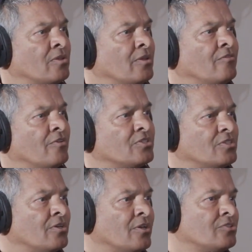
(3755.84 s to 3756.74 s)
what the
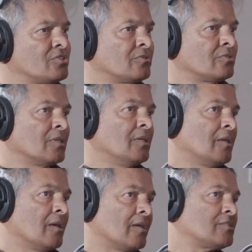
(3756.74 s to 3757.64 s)
investigation...
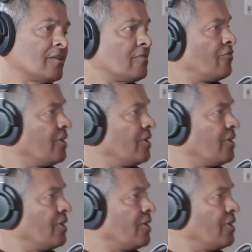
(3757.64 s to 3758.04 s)
I take the